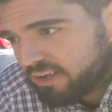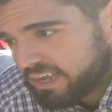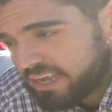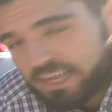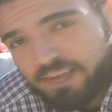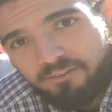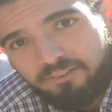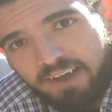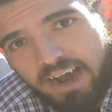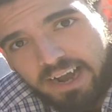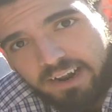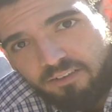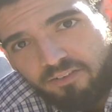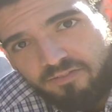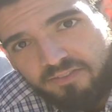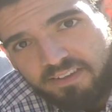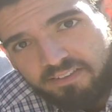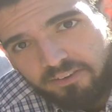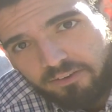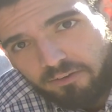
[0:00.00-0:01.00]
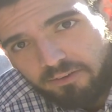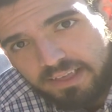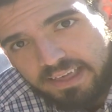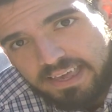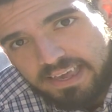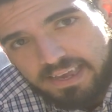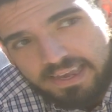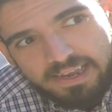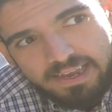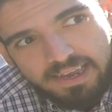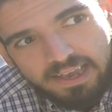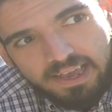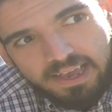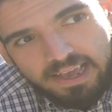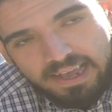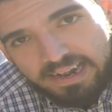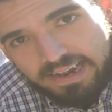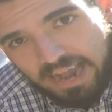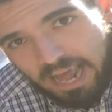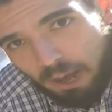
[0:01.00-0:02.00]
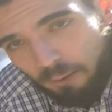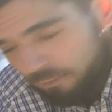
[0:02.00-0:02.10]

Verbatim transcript: you've got a physical key. Now